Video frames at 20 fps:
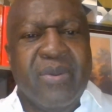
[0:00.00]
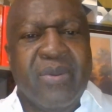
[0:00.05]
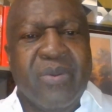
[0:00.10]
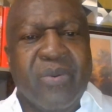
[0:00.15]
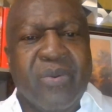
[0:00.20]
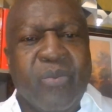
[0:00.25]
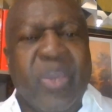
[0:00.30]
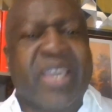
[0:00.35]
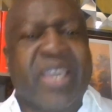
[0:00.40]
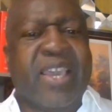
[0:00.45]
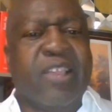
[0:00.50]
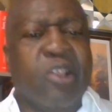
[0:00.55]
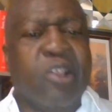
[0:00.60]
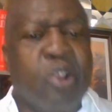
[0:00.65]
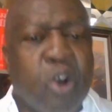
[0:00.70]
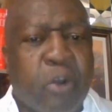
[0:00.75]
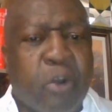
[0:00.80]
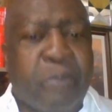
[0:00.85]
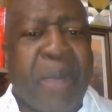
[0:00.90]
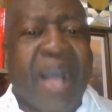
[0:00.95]
we can
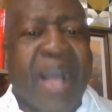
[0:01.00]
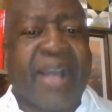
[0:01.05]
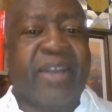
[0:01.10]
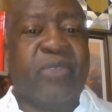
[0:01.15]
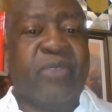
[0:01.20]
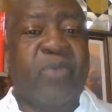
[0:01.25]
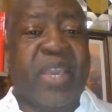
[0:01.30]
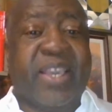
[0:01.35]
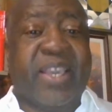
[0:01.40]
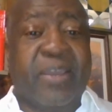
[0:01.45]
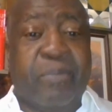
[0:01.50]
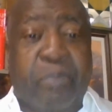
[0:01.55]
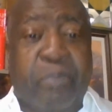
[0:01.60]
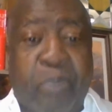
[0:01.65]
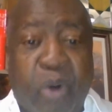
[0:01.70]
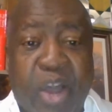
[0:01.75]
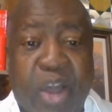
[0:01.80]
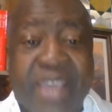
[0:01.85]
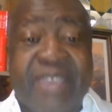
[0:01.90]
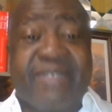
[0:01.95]
look back and we can
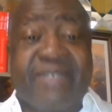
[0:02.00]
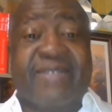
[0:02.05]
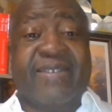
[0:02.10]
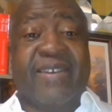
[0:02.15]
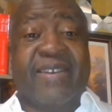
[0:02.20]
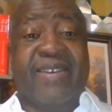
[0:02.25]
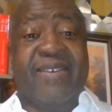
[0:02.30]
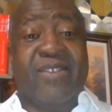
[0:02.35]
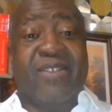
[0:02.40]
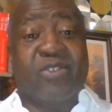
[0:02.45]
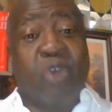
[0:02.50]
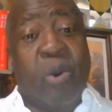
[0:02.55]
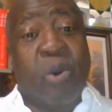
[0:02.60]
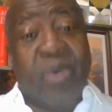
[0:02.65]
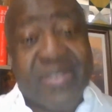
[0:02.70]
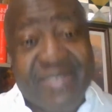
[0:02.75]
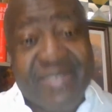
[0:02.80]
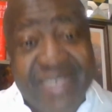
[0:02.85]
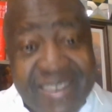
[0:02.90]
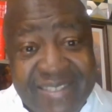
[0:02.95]
point to our
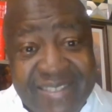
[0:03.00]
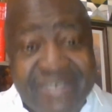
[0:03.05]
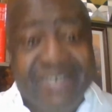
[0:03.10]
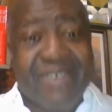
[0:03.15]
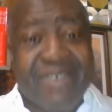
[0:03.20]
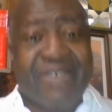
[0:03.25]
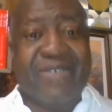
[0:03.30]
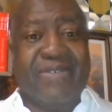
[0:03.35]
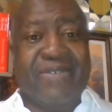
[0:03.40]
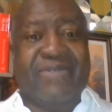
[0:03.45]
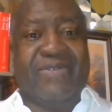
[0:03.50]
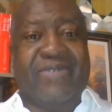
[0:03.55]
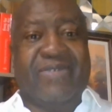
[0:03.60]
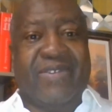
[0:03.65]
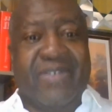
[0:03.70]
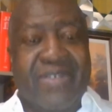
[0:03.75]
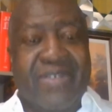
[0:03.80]
teachers.